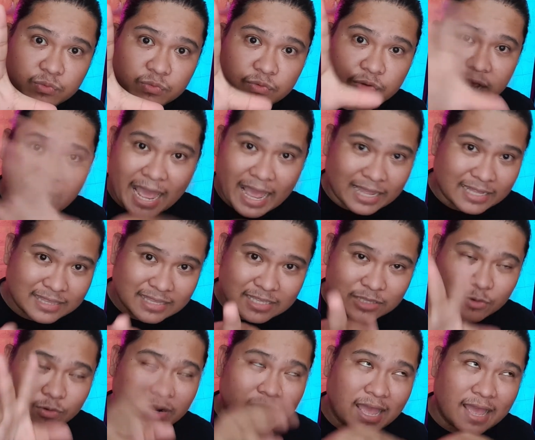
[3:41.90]

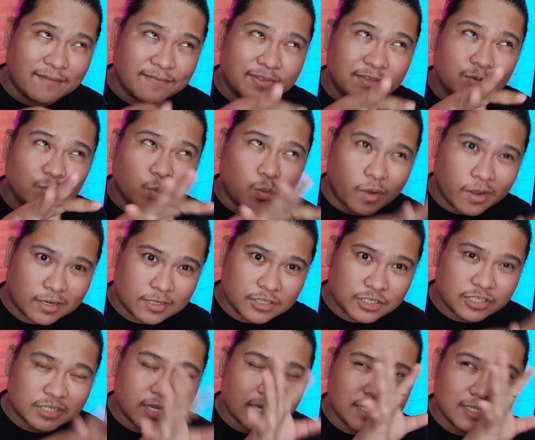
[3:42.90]
reacted or I haven't
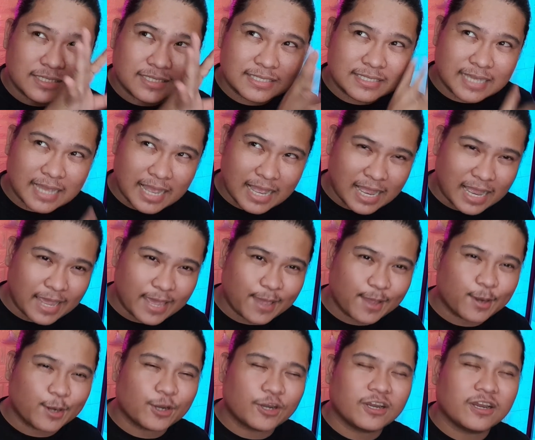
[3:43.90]
watched the
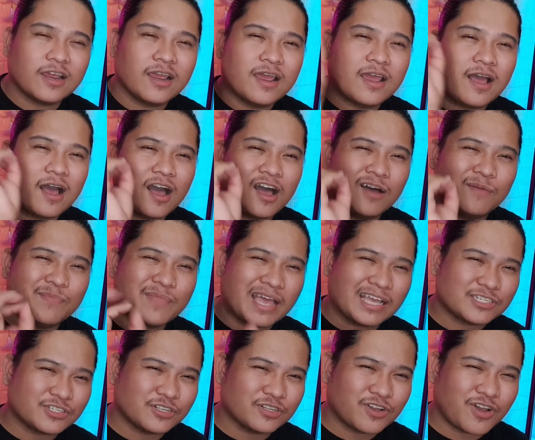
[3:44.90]
entire
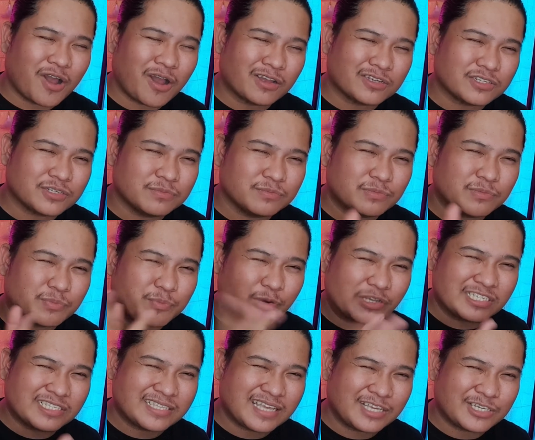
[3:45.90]
national costume
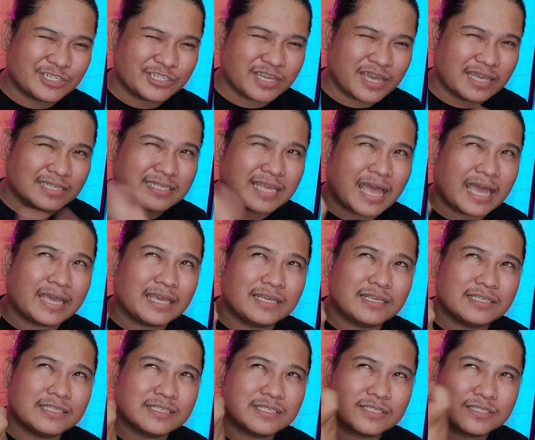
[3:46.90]
presentation, guys.
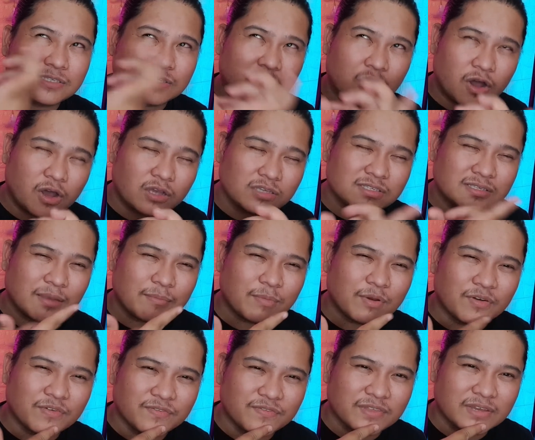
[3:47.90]
I saw some
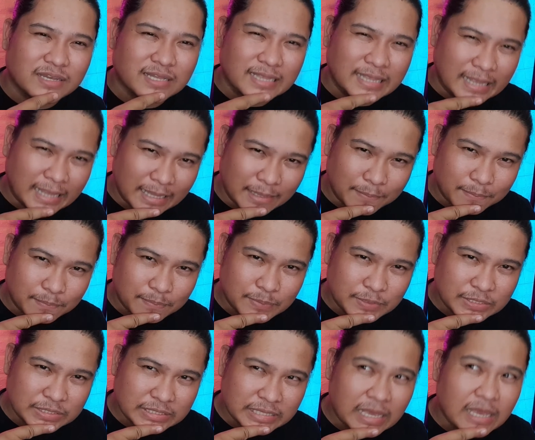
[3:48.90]
of the
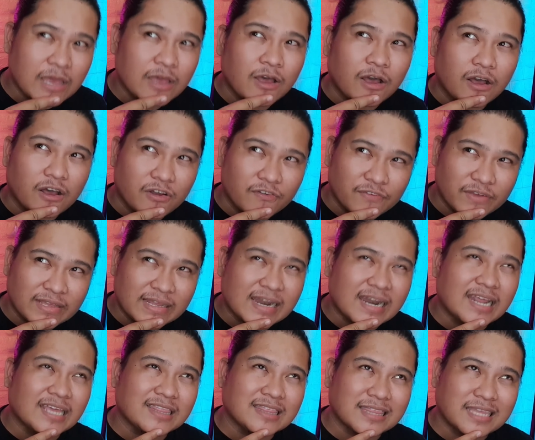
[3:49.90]
clips of it, and
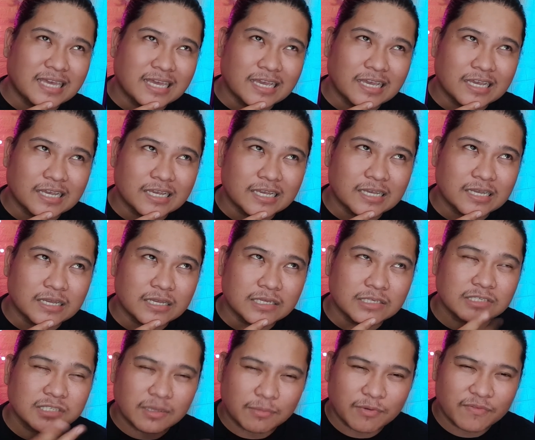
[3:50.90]
I think
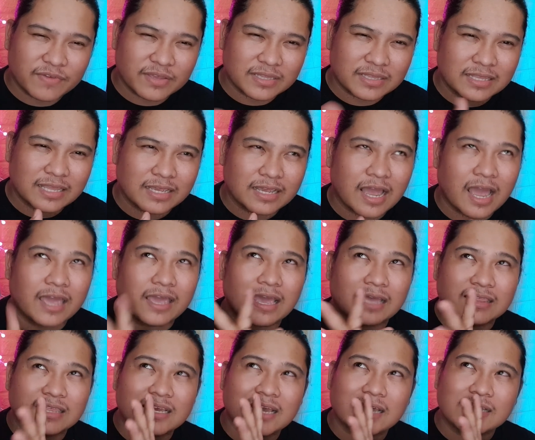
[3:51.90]
some of it, like
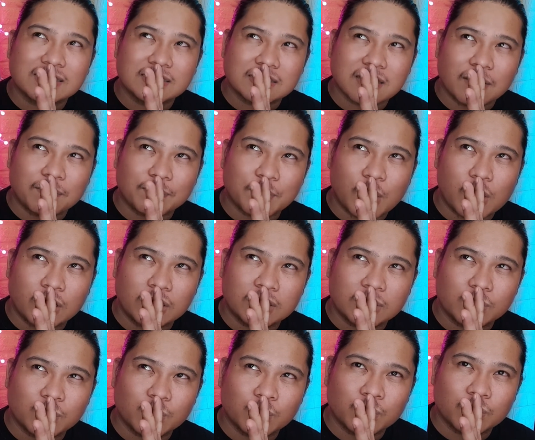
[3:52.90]
I think I stopped
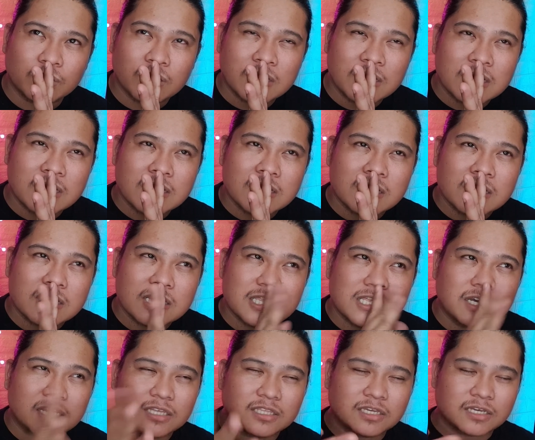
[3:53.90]
on
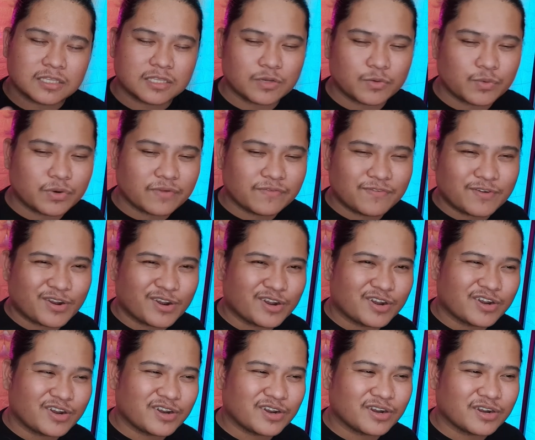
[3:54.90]
the
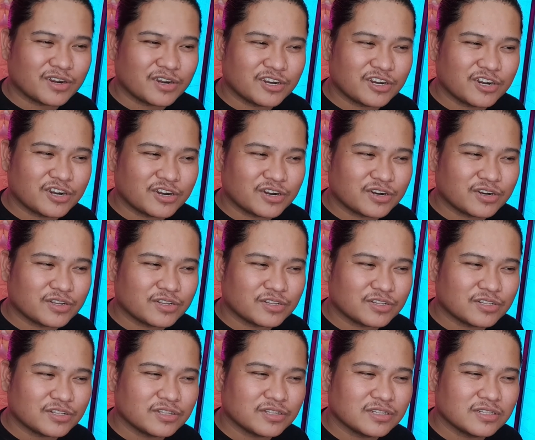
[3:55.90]
river
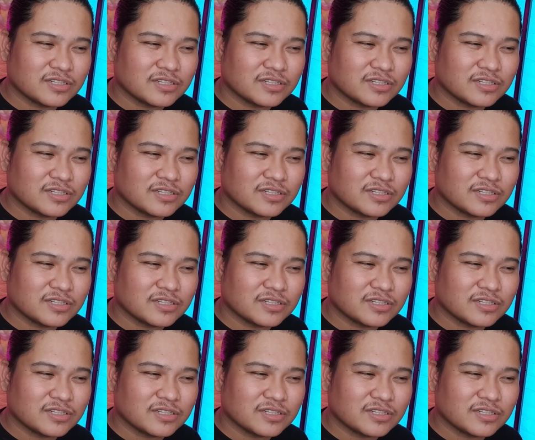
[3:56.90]
girl,